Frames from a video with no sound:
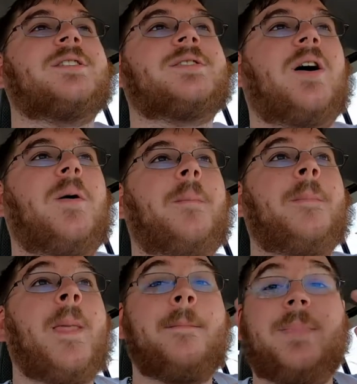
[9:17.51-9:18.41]
So,
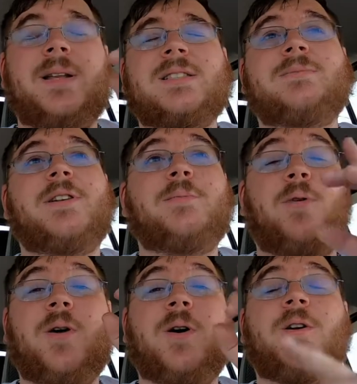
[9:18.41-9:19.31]
but this has been your
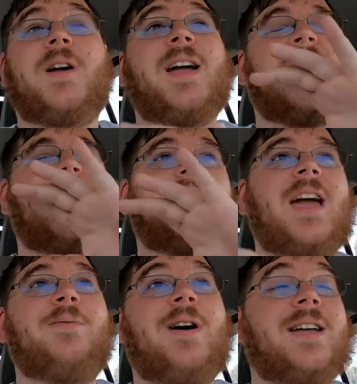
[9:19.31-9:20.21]
boy Hunter, aka the
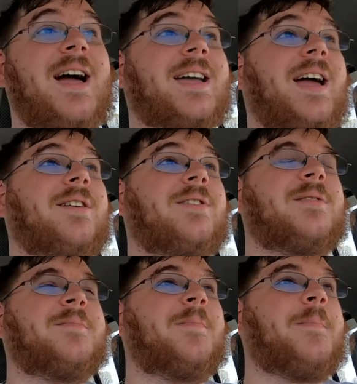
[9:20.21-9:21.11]
KY Yak Angler.